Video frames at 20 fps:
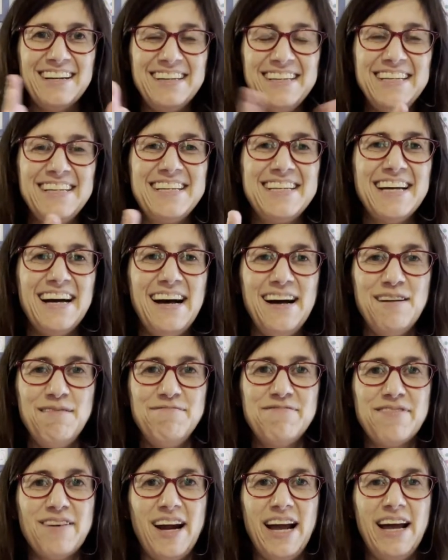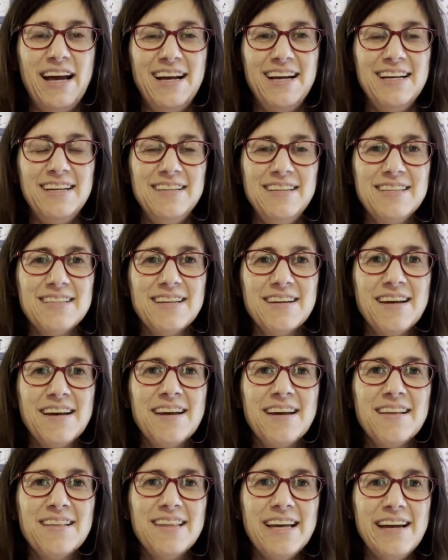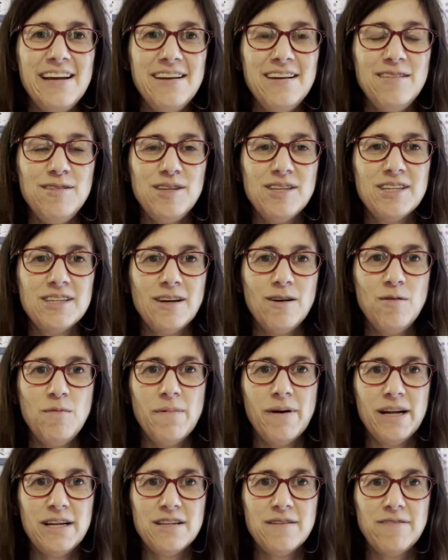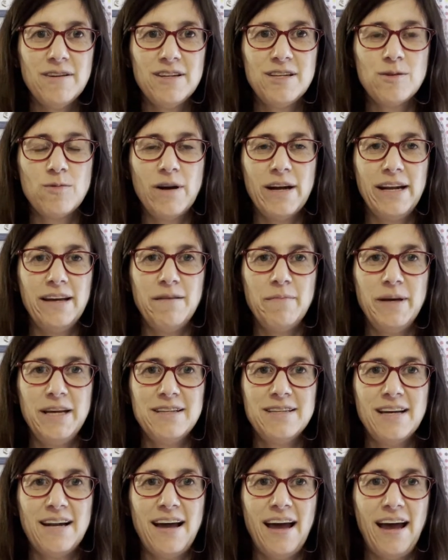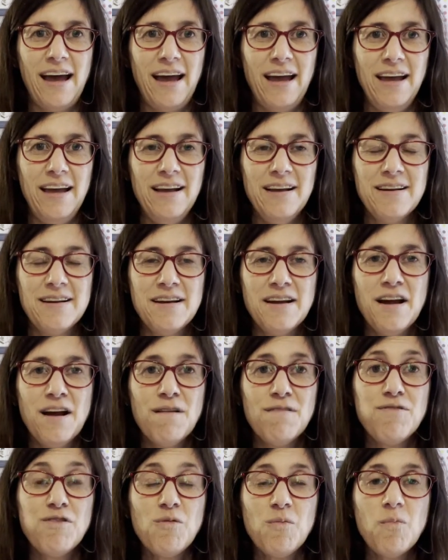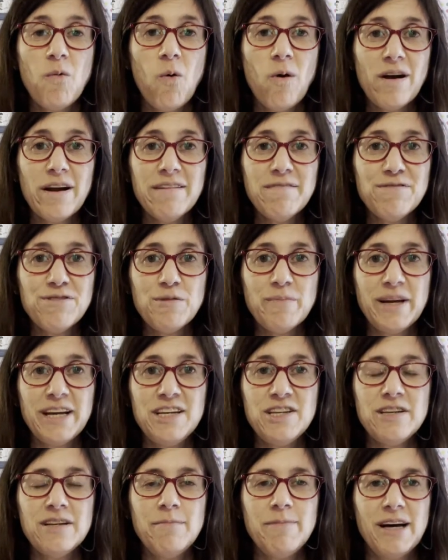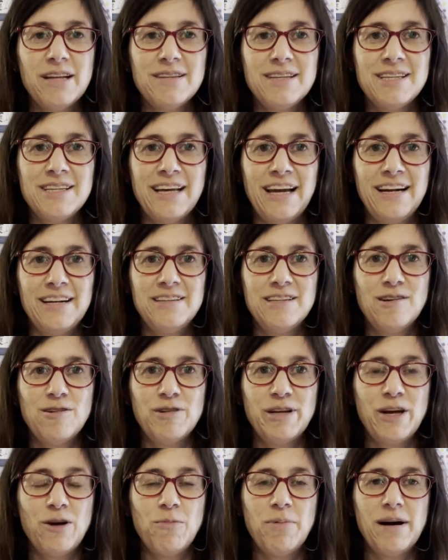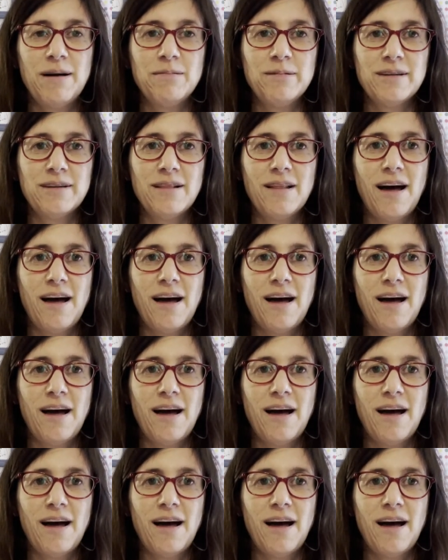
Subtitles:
Good job, friends. Thank you so much for joining me today. For more information about the San Antonio Public